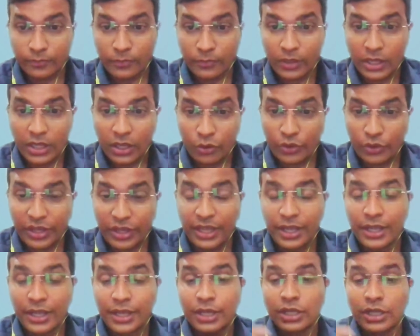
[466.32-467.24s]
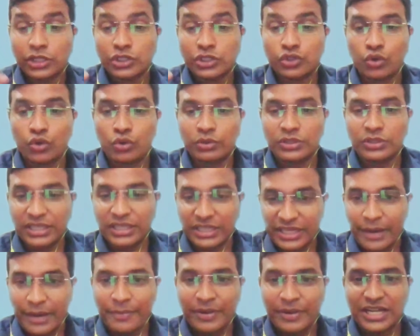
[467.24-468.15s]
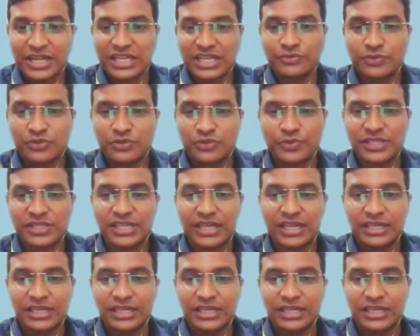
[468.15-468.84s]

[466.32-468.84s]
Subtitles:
okay, so the remedies which we see